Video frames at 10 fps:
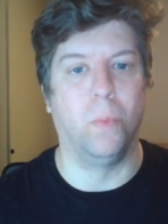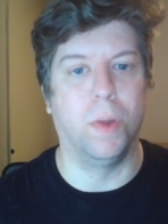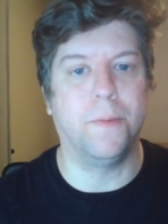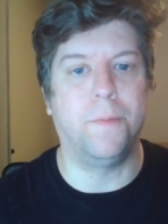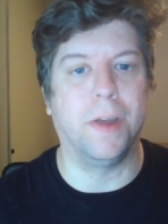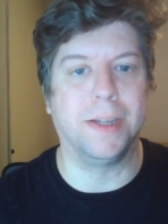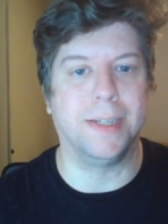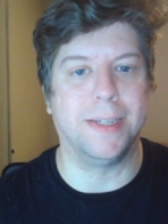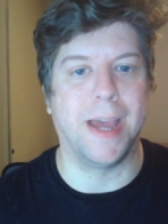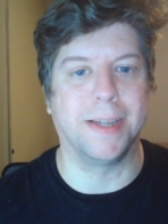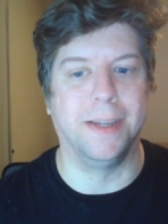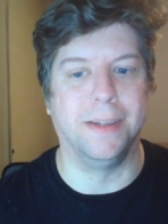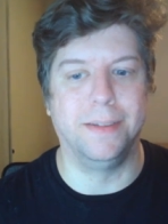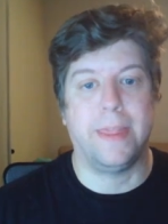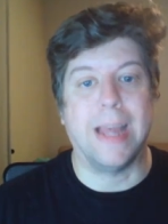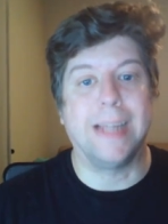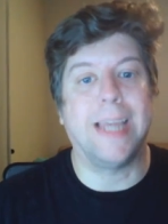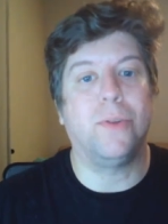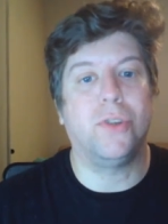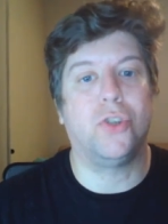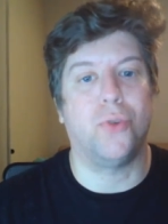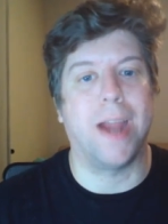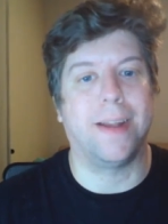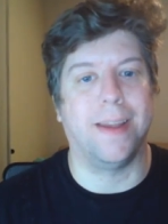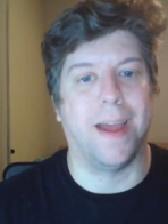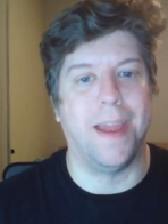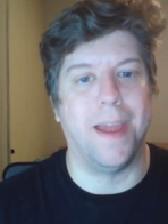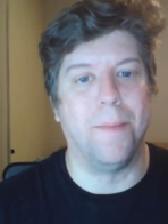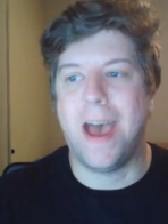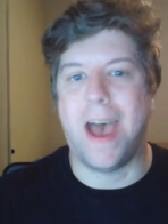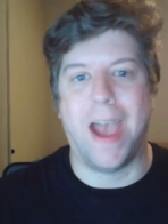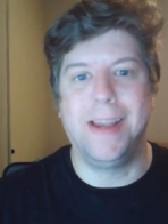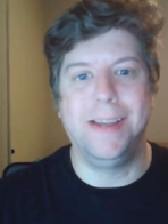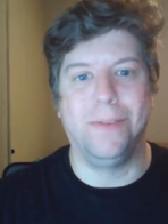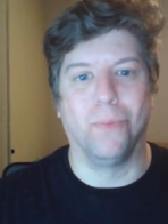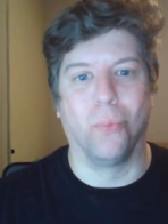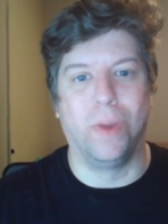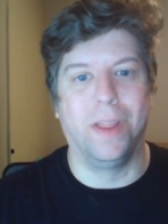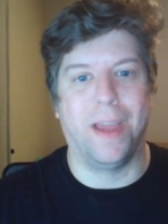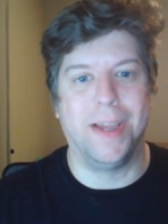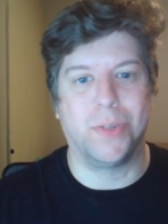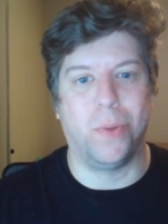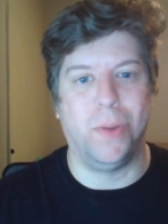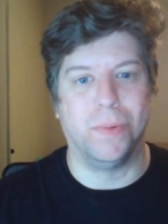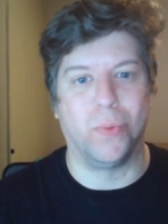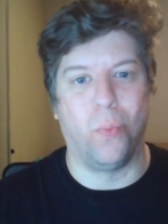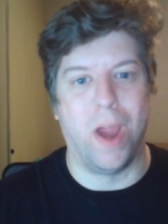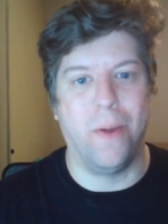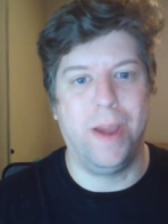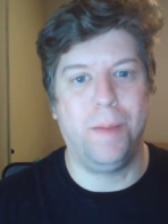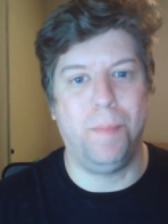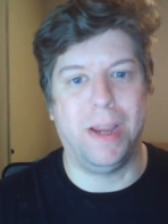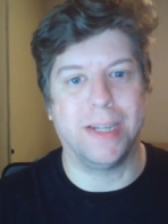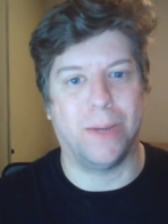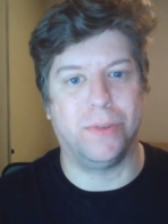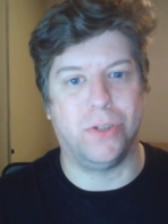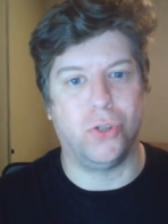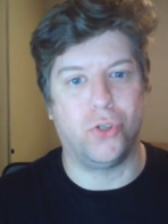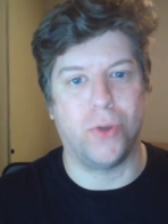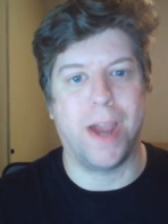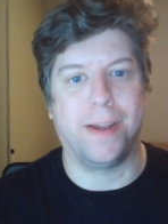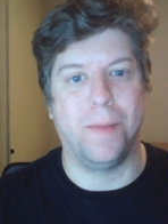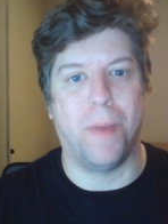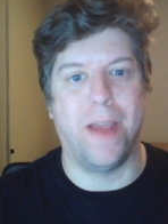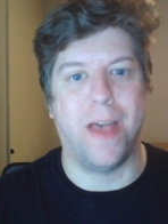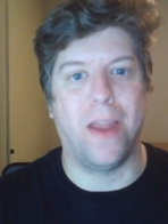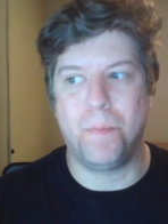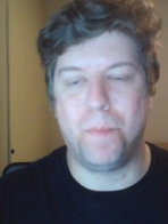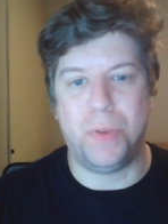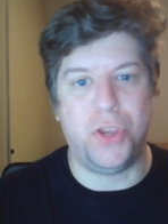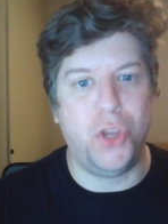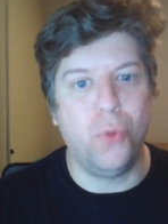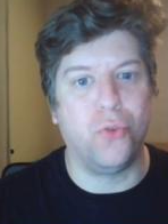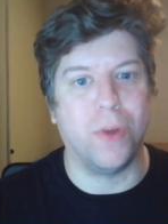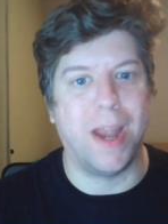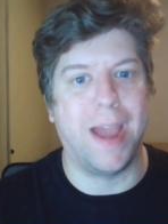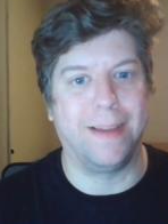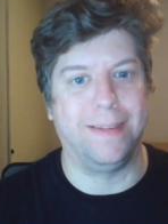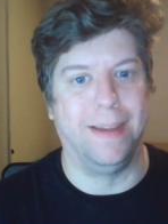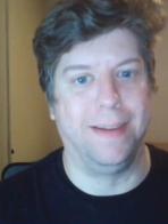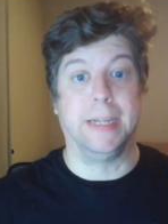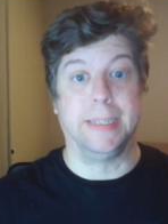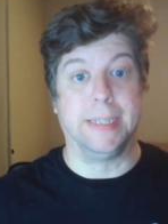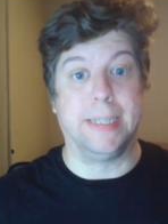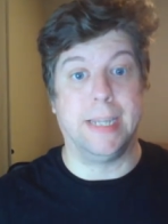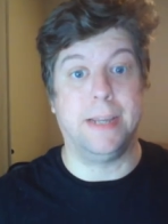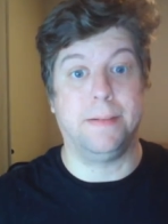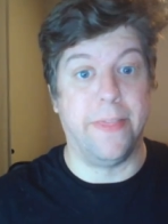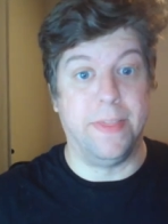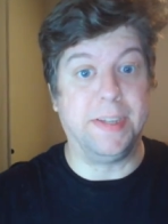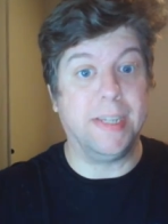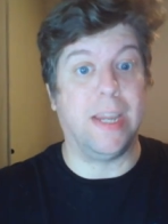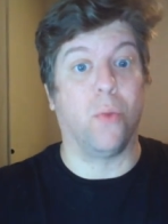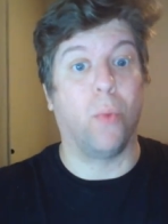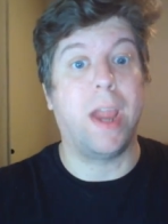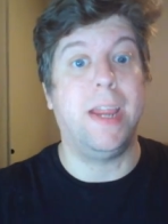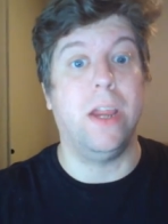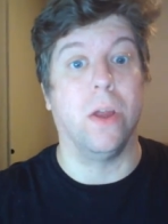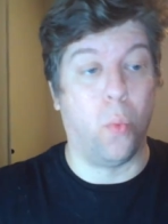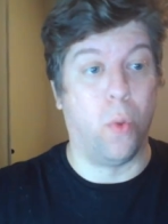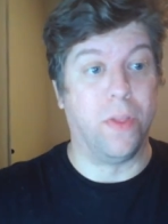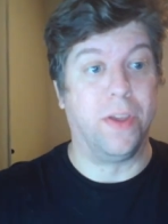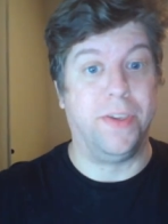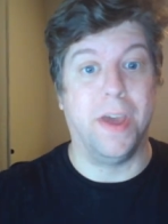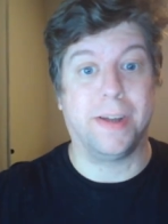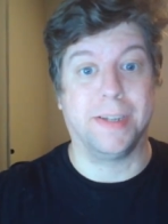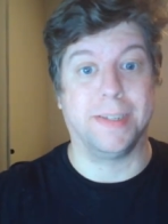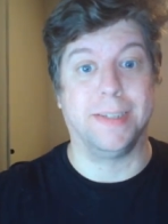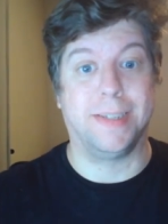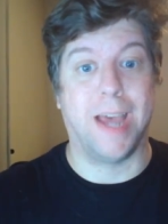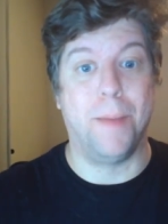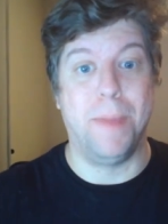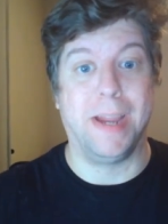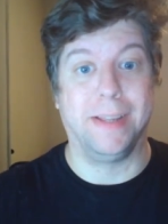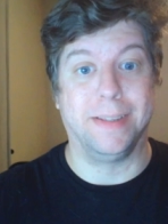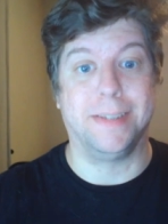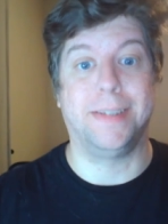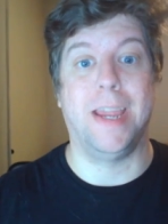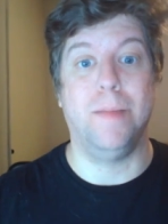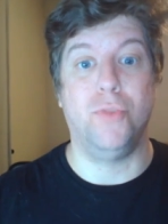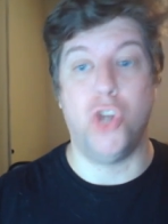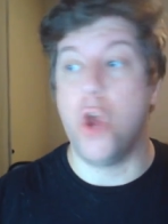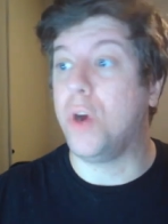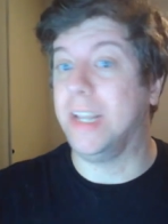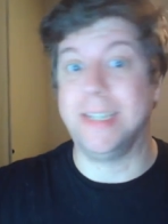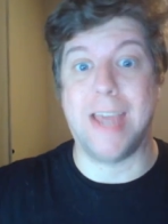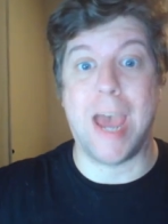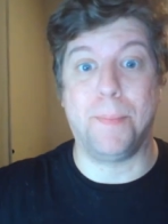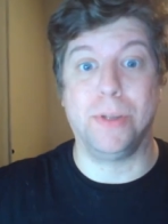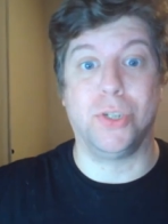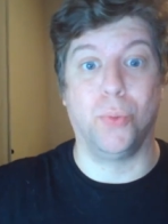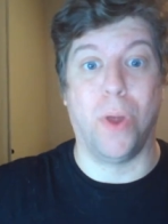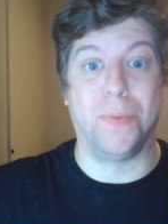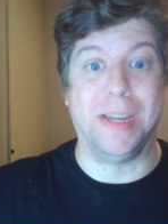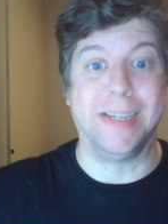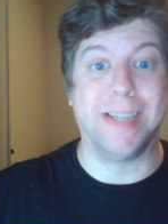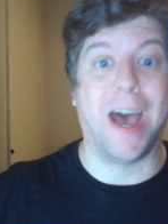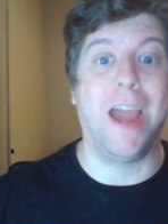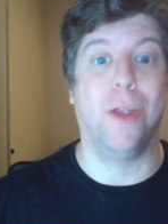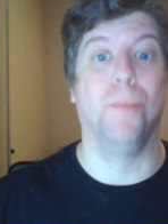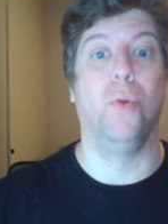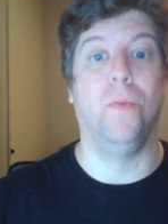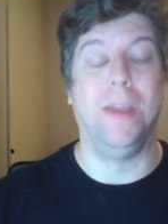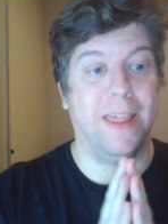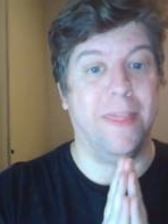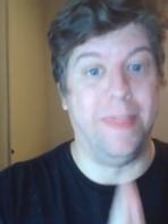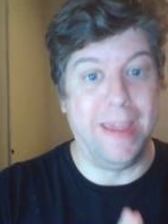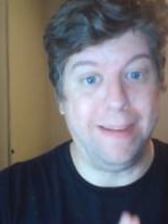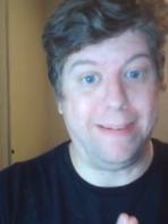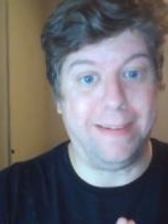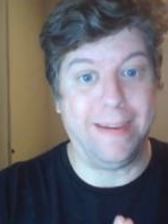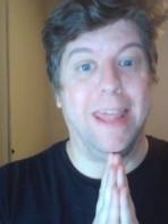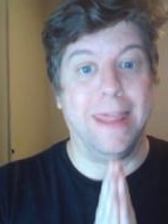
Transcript: what the fuck is this accent? That's how distracted I am. I didn't realize what he was wearing because I was distracted by that putrid accent. This is it. This is it right here, where the duck doesn't stop making the same joke, and this happens throughout the entire movie. This